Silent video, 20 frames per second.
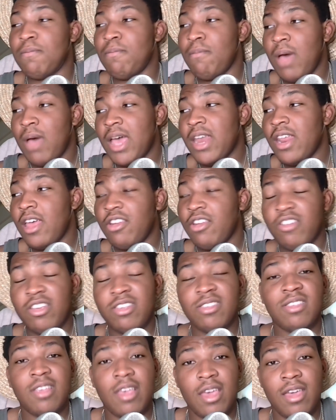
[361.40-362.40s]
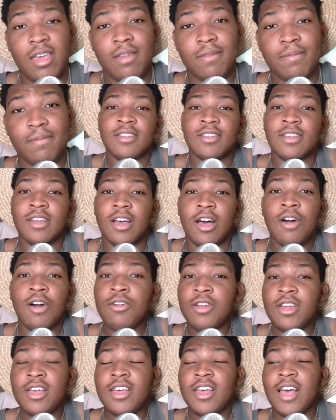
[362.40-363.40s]
might I just say,
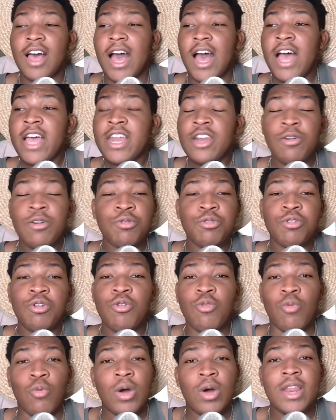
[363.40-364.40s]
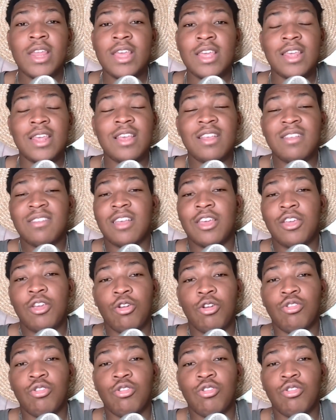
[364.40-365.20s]
Oda, I don't know what it is that you're